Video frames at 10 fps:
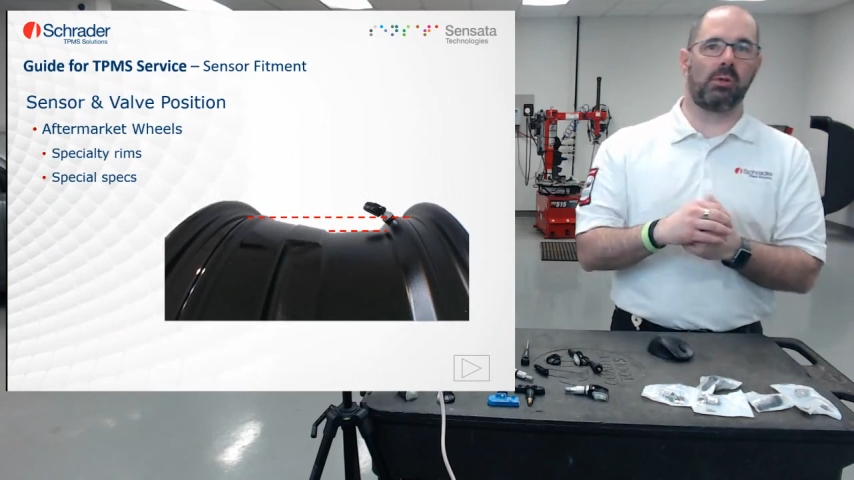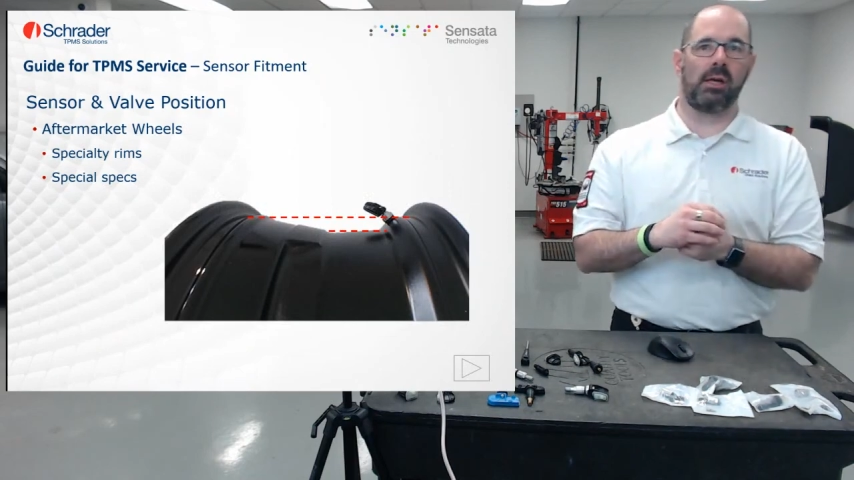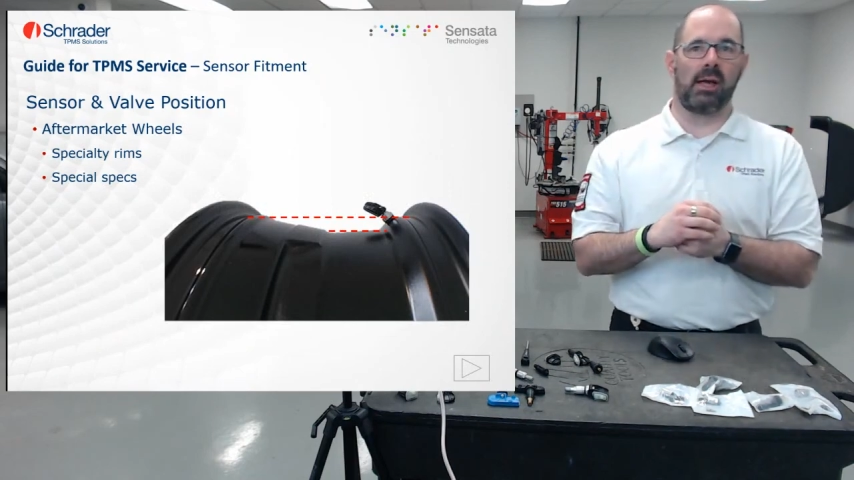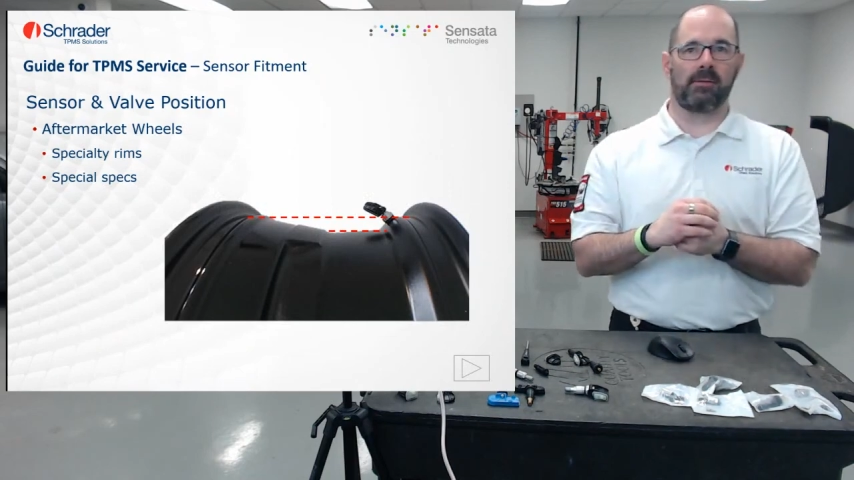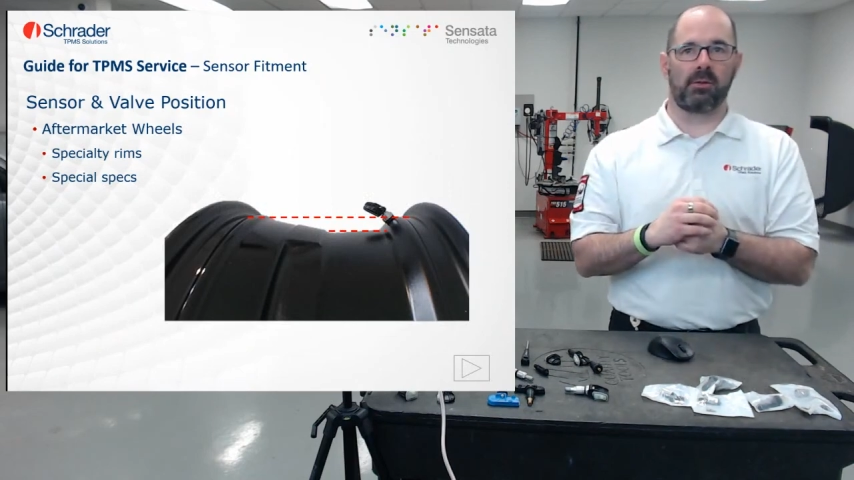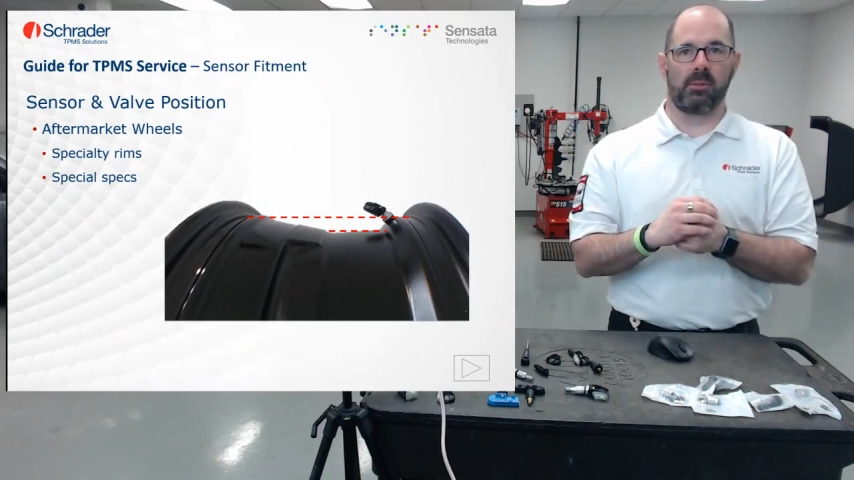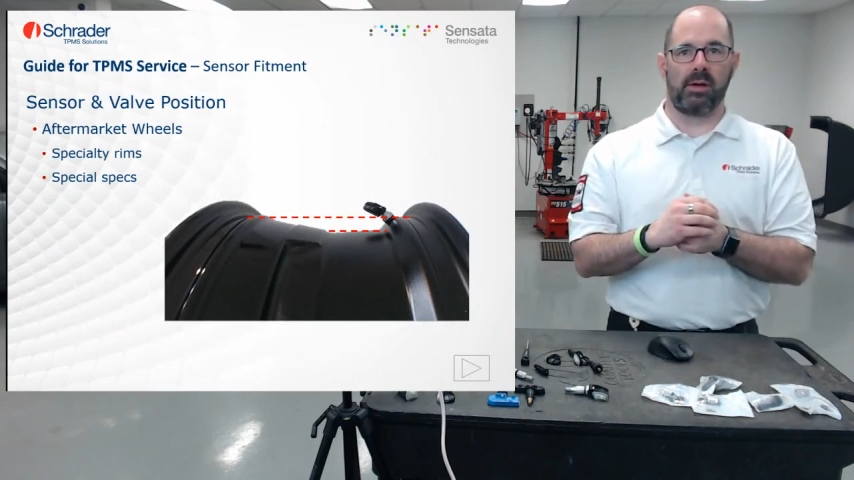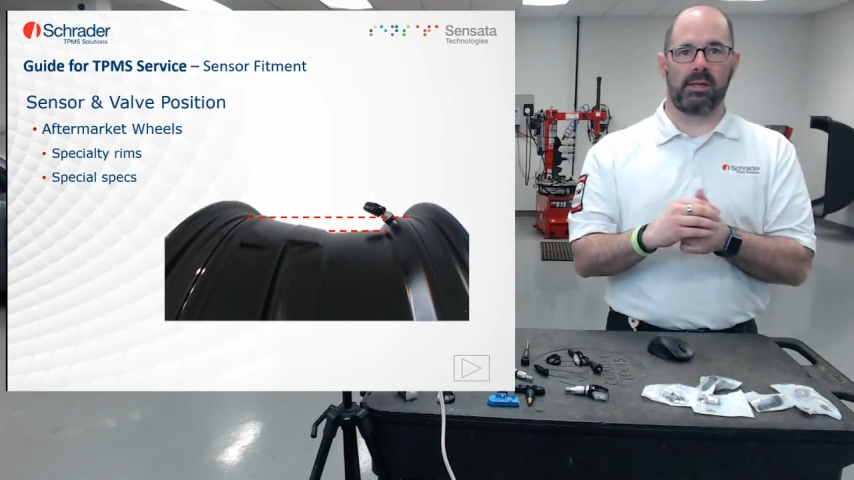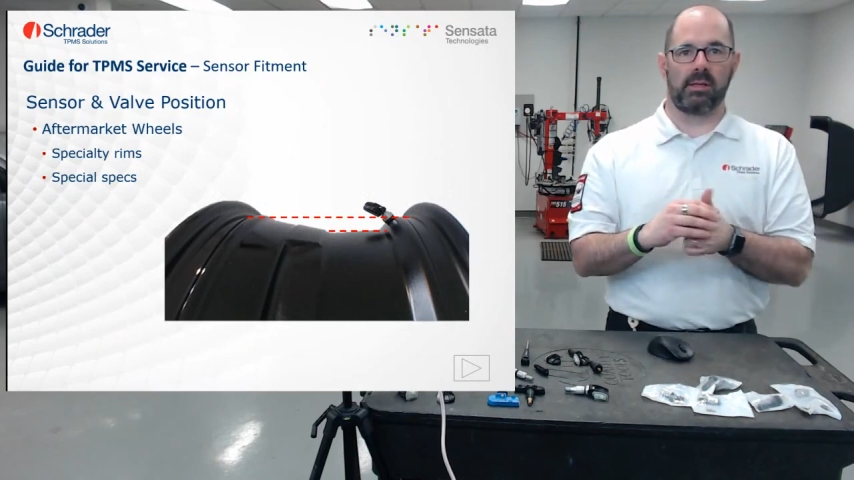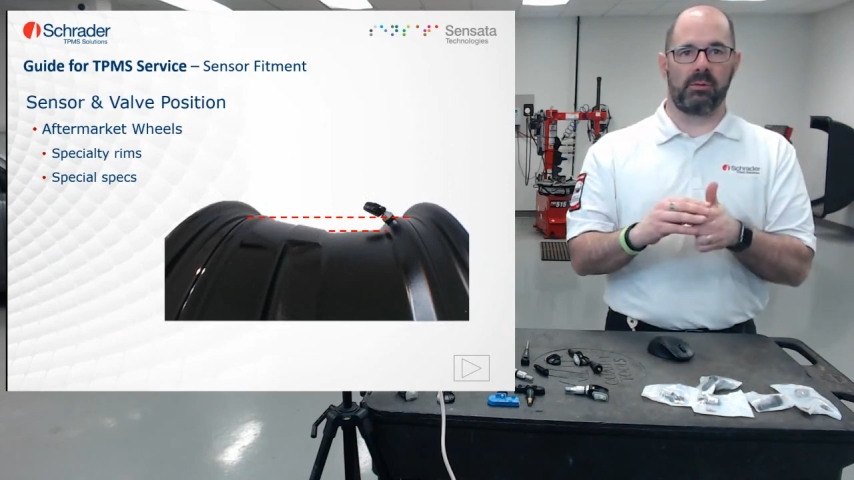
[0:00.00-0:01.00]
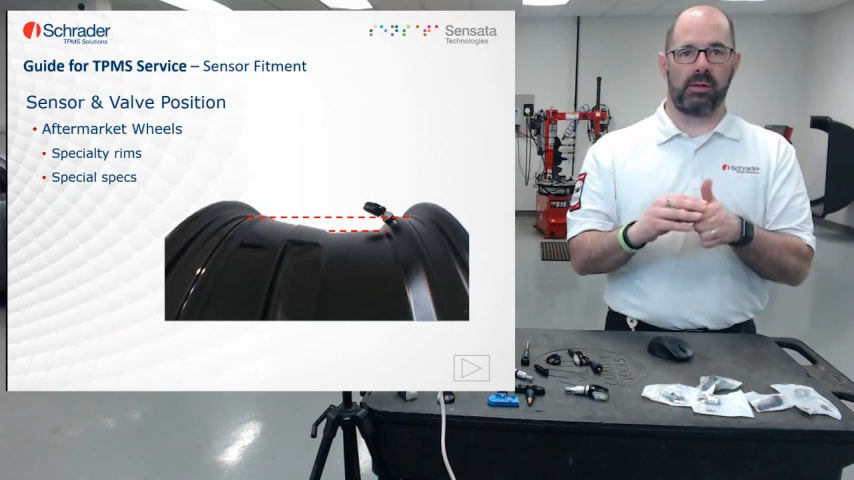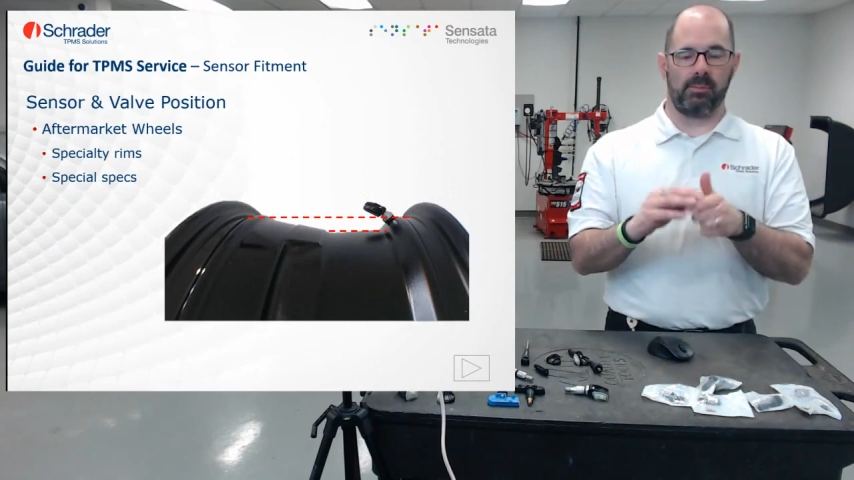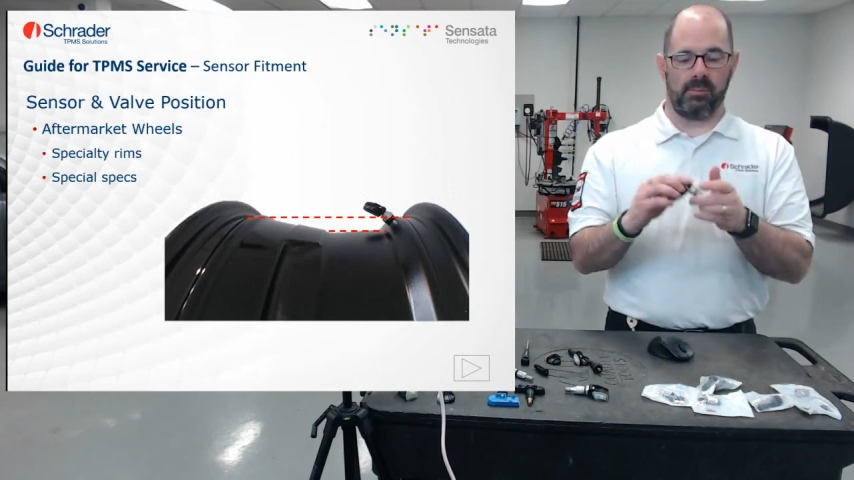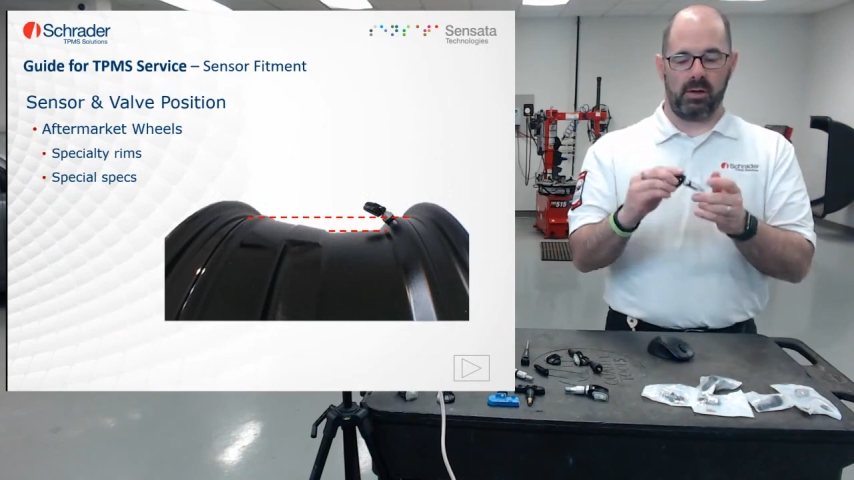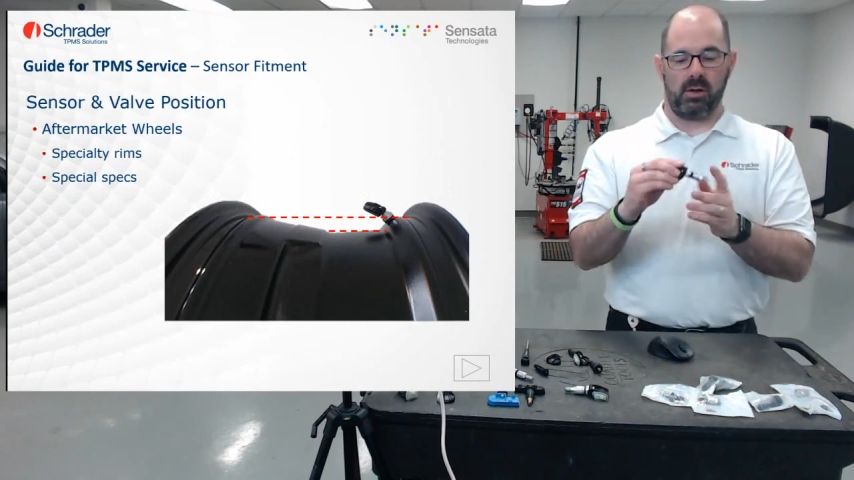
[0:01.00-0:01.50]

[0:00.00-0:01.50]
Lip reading: an aftermarket rim